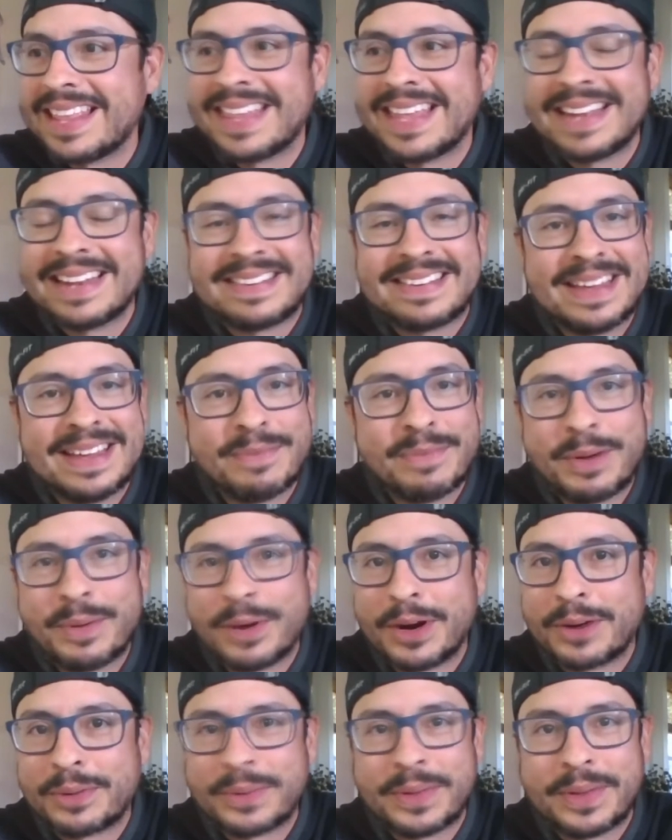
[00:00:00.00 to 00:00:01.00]
that team we
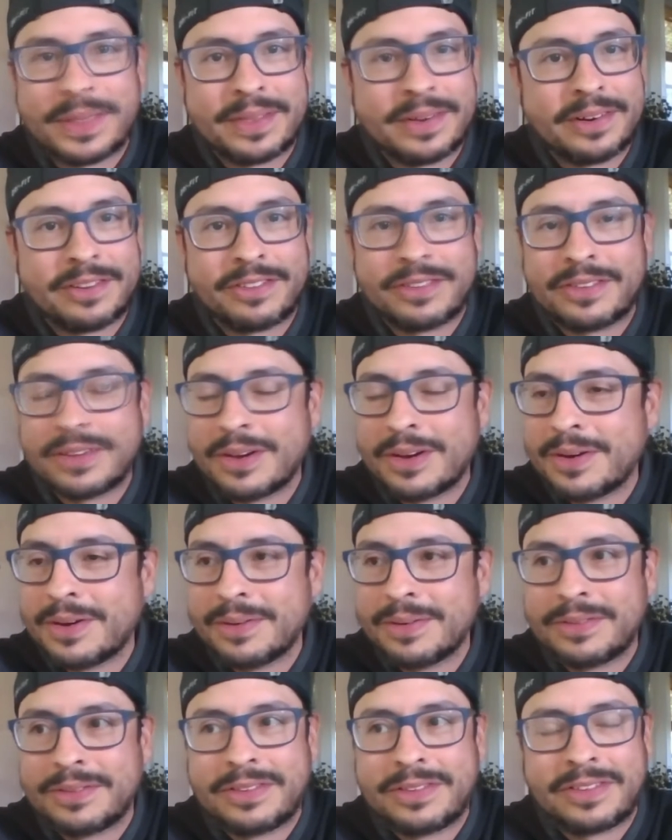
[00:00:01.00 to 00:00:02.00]
worked with are
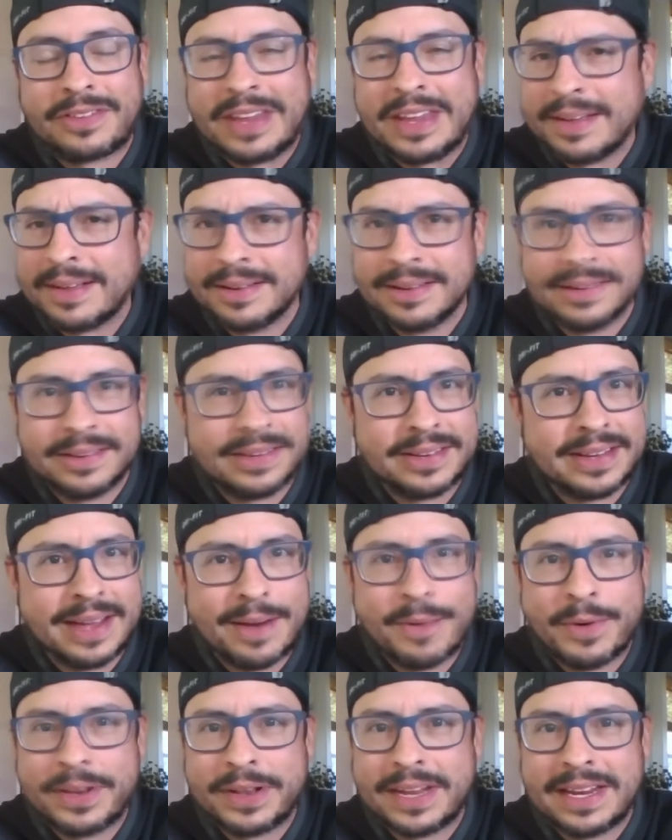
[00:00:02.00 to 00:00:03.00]
so skilled
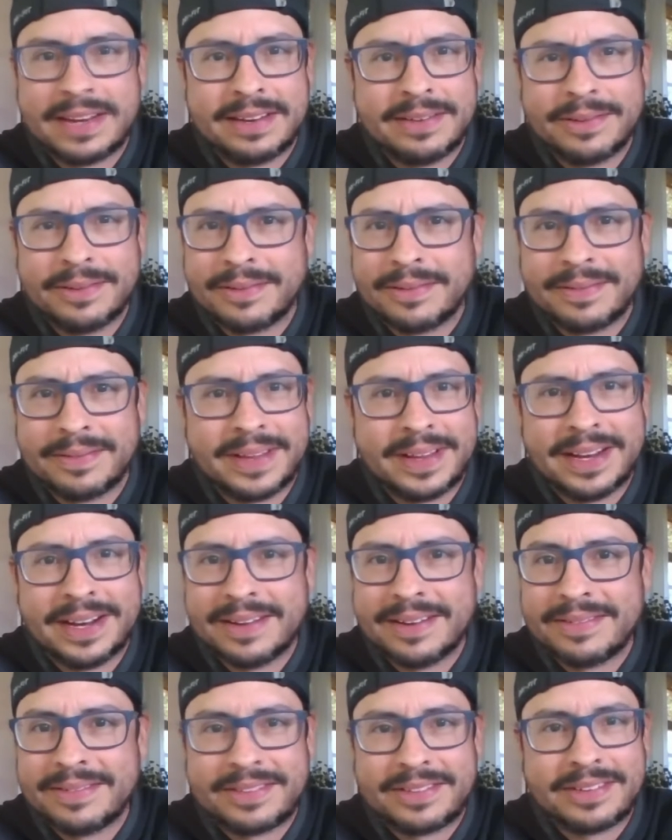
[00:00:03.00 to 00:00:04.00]
at what they do.
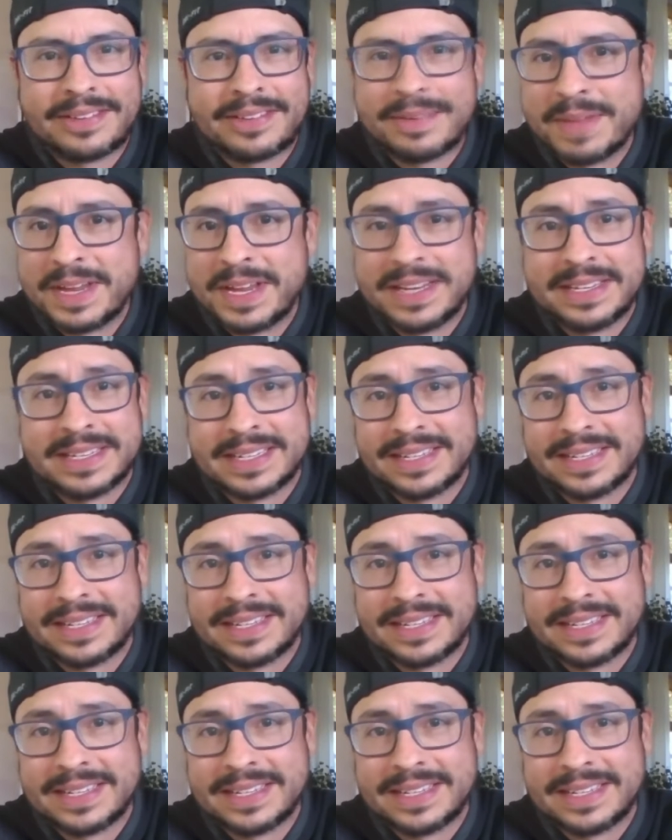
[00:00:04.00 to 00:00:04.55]
It's just amazing.